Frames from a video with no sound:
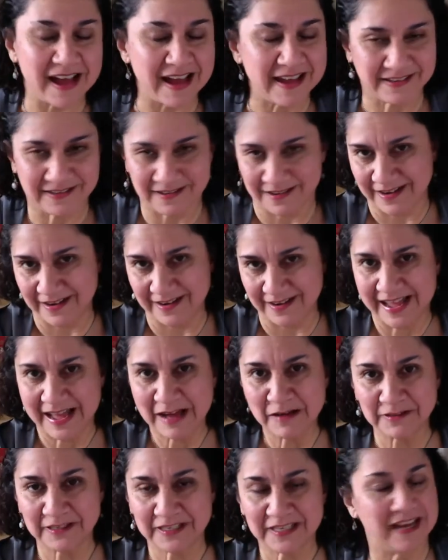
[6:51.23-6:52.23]
I cut it
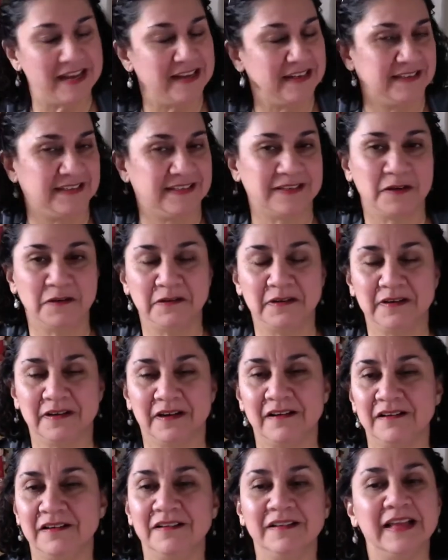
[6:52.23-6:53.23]
out, I sewed it
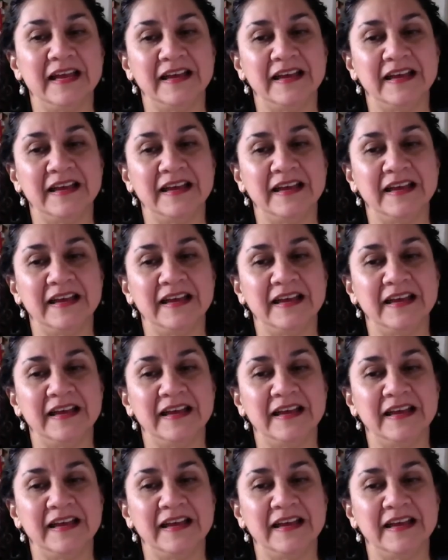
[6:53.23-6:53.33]
all,